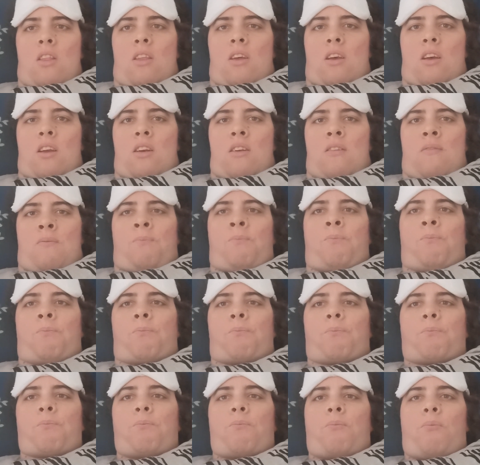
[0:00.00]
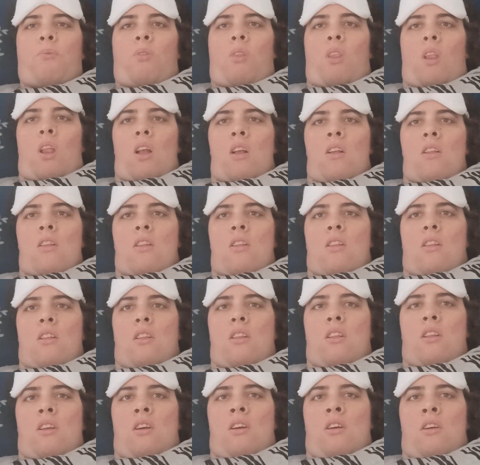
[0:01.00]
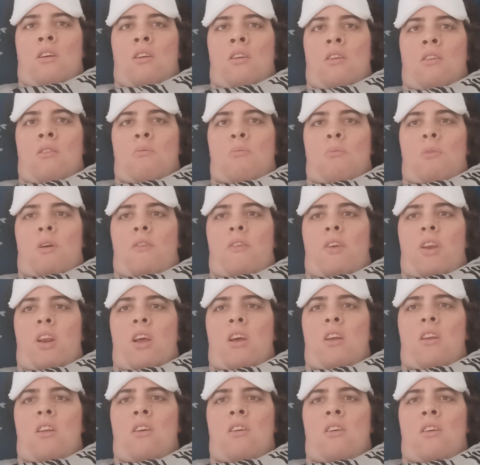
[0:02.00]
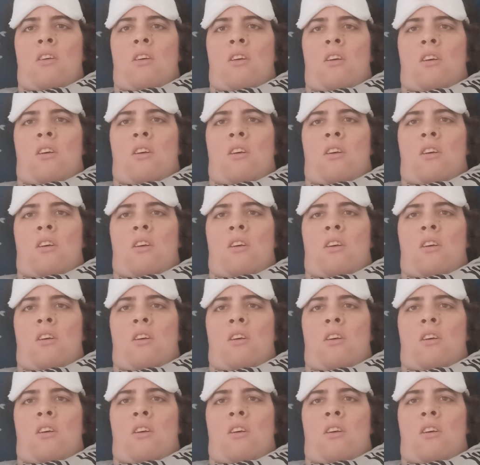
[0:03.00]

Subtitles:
than the movie did.